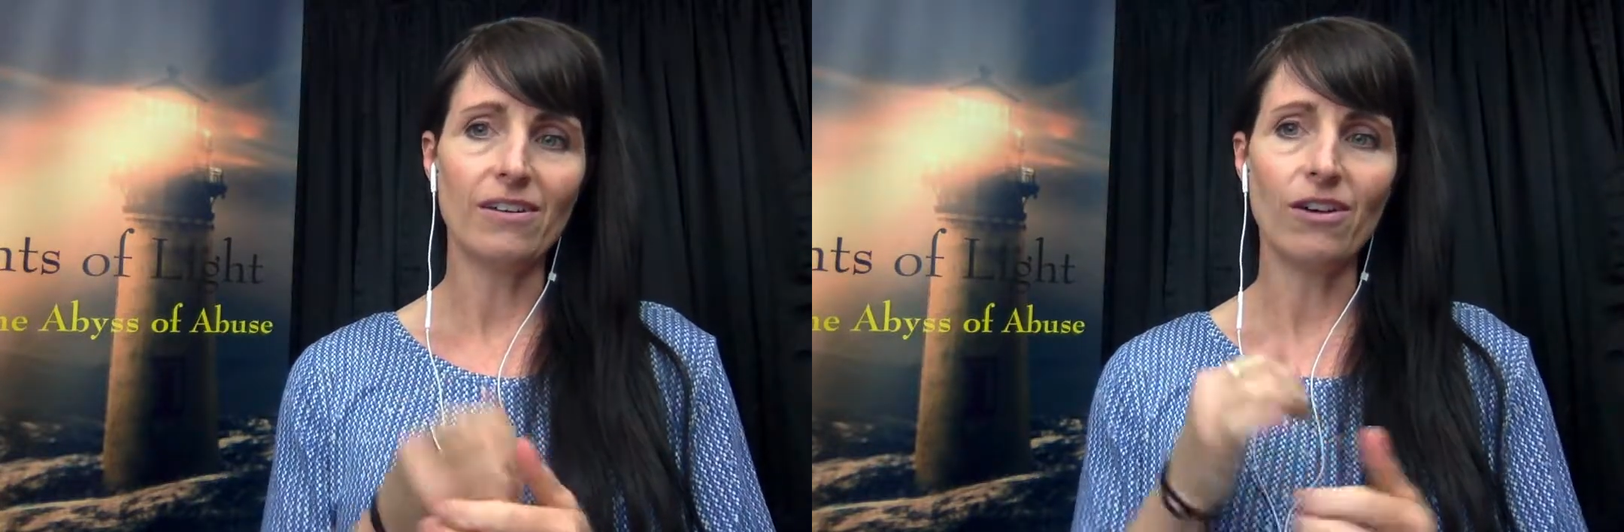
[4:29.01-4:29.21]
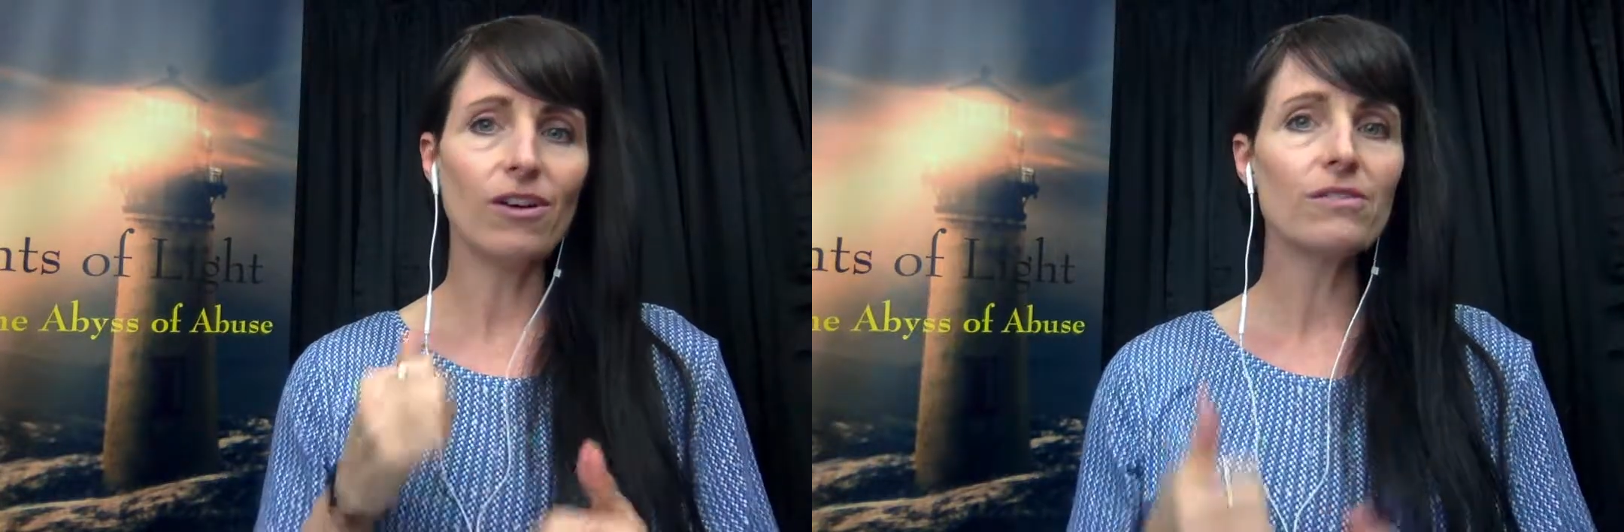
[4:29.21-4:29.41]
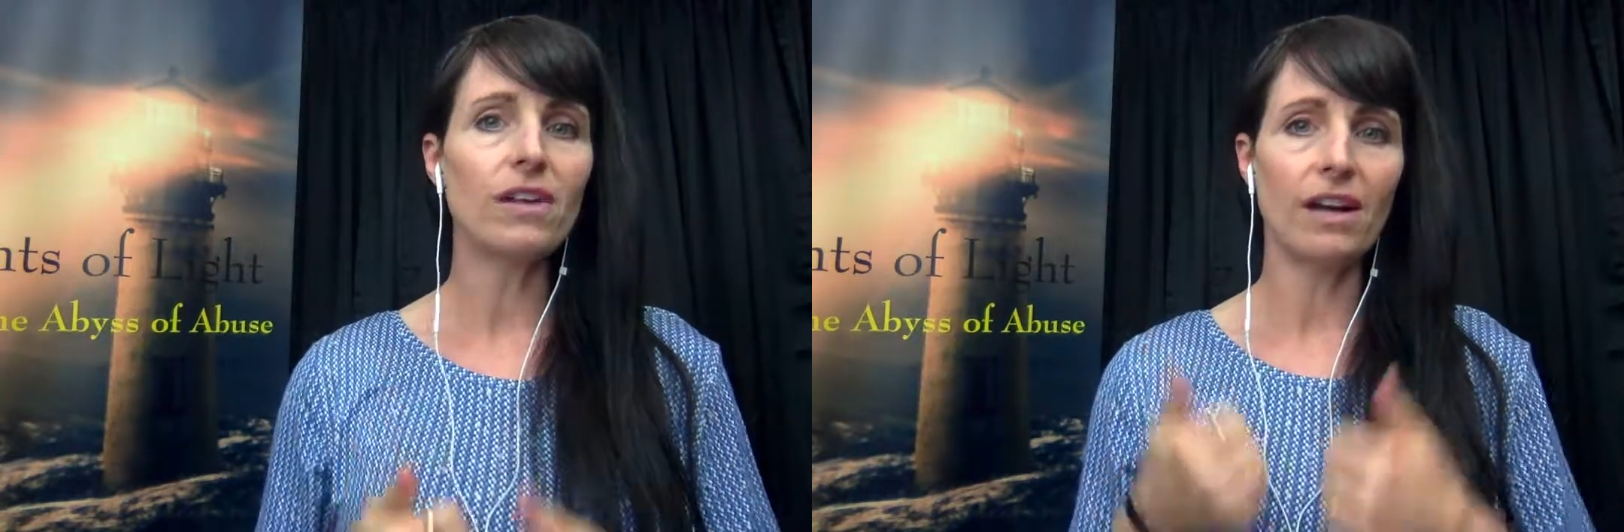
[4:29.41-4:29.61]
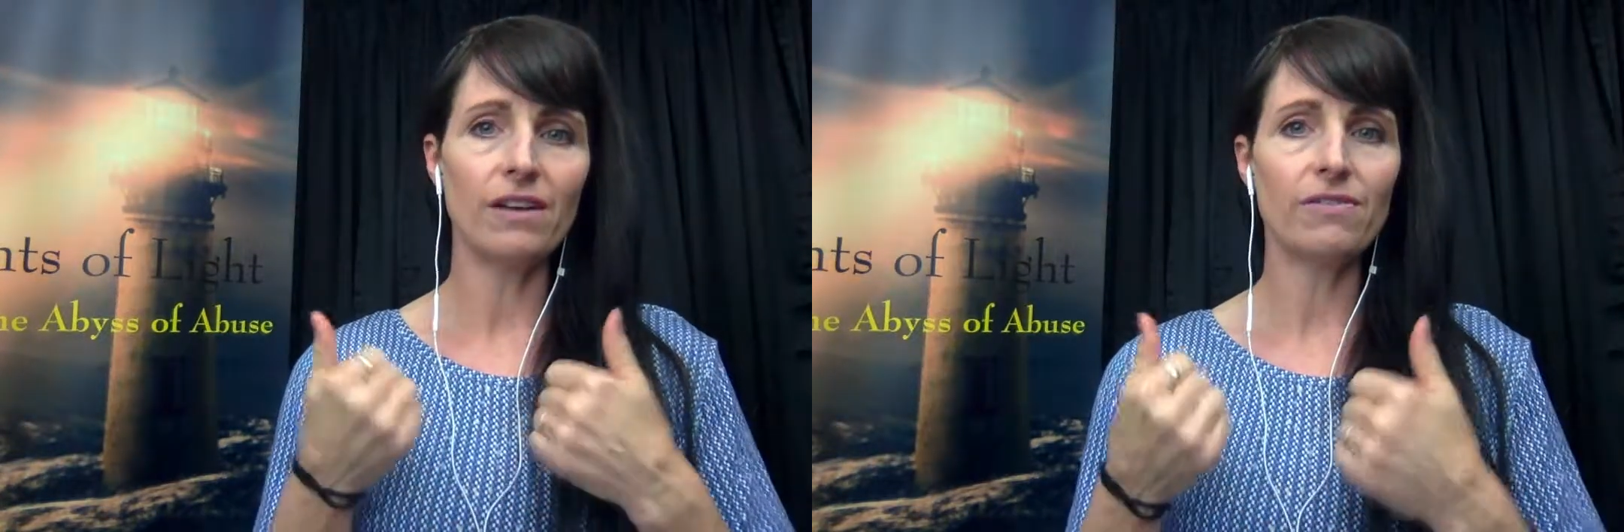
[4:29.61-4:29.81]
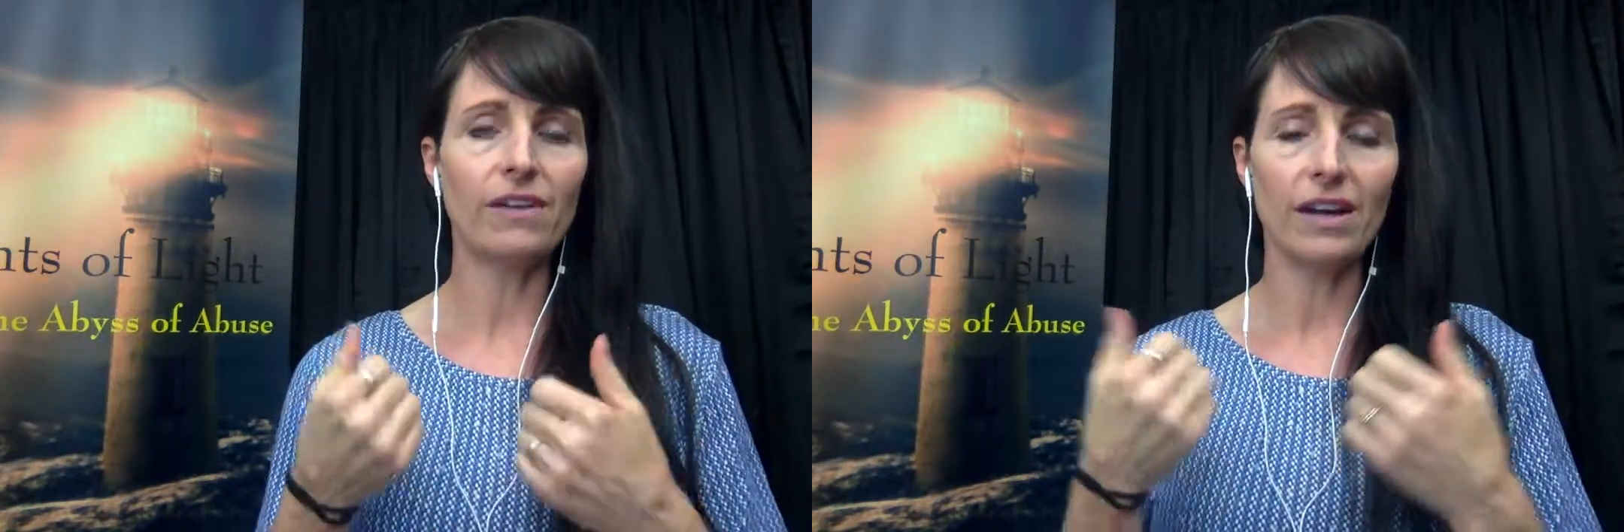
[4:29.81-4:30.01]
all
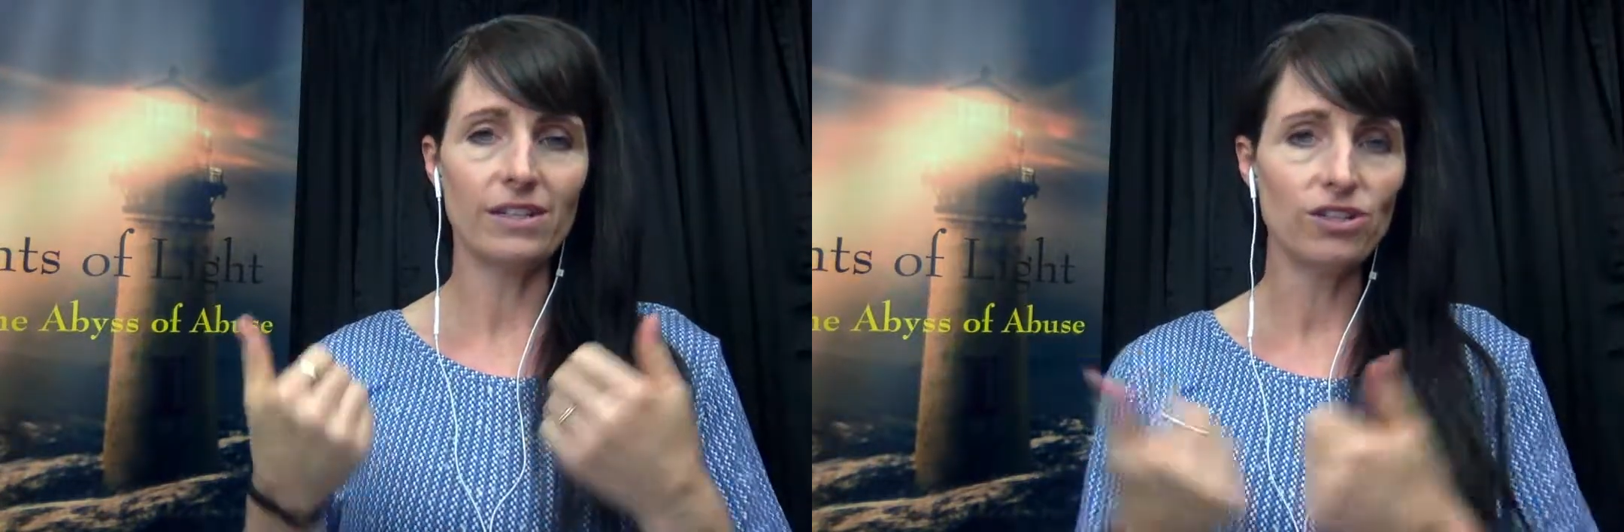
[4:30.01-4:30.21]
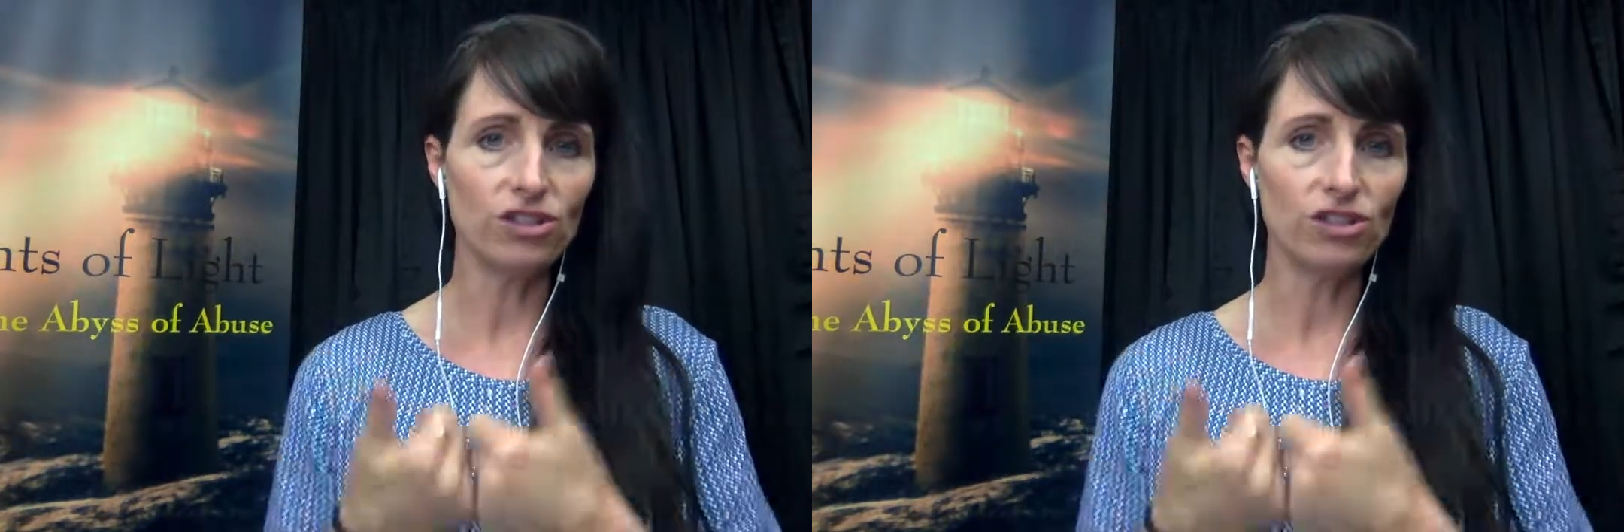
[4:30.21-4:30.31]
life has